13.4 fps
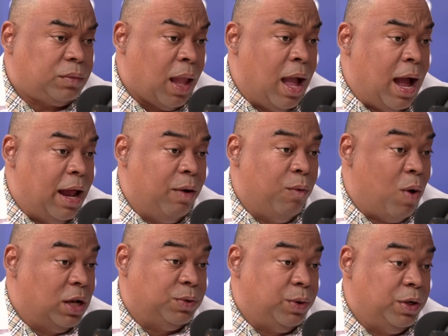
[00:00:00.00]
And
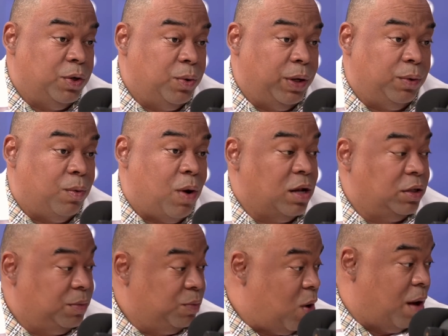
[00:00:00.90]
once we do it one
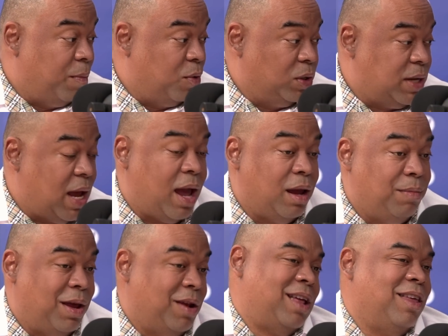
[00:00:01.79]
more time,
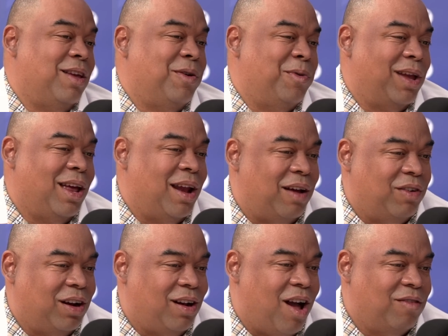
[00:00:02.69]
then I think we can have
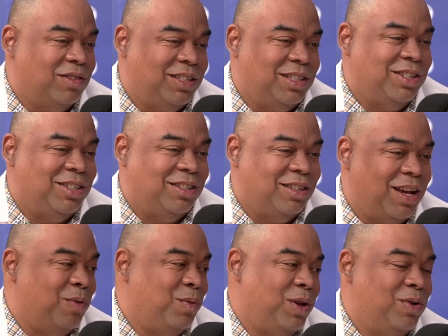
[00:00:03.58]
that conversation.
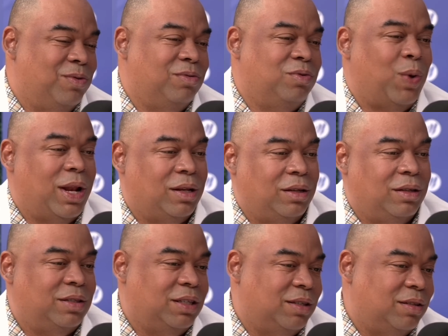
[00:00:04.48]
Can we do 20,
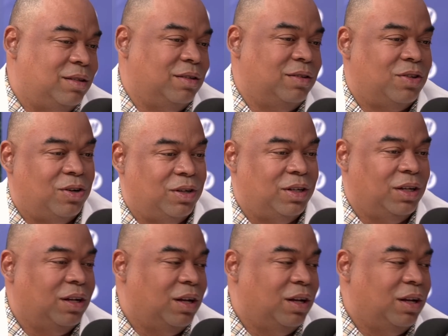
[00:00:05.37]
60, 30?